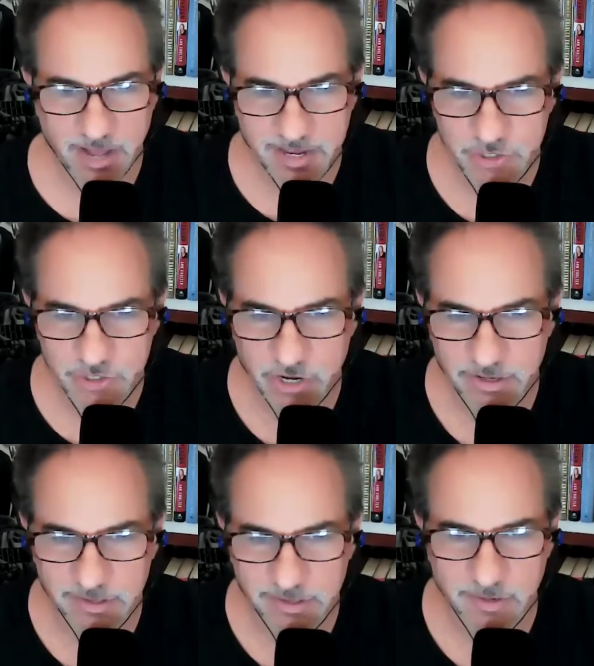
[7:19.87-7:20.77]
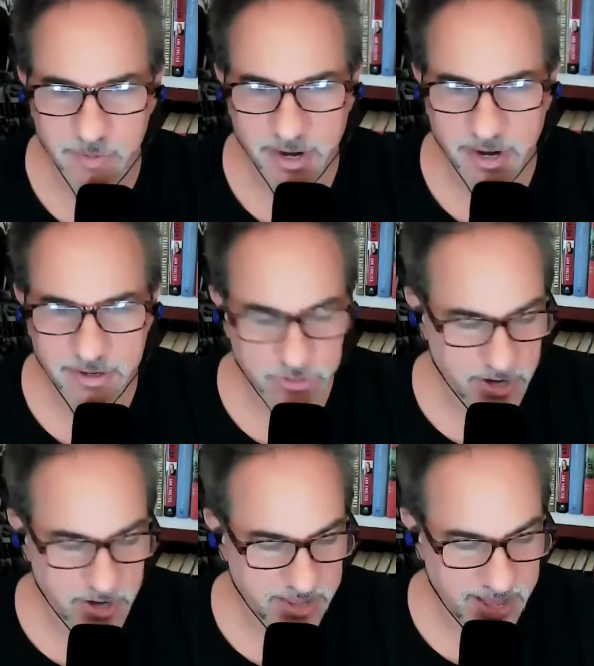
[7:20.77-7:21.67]
I can juggle a little bit. I could
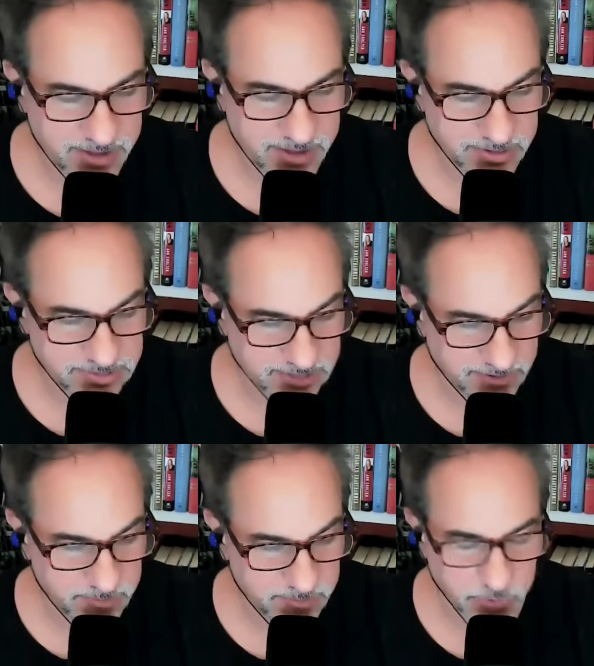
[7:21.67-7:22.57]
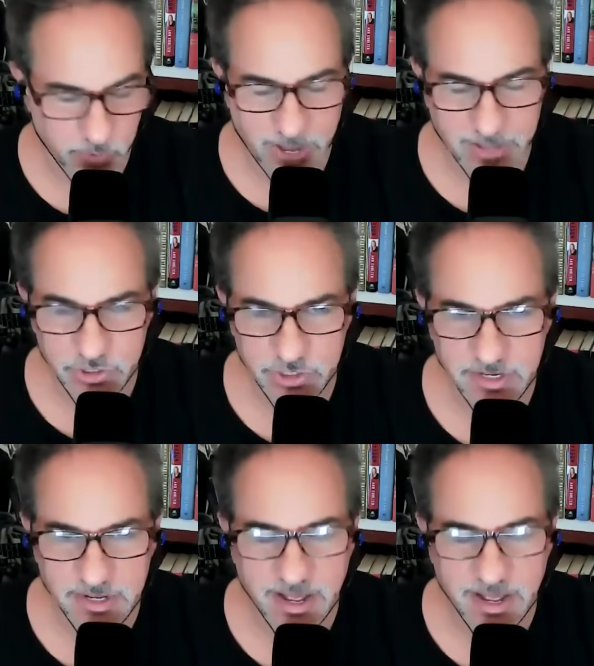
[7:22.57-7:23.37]
try that and see if people watch.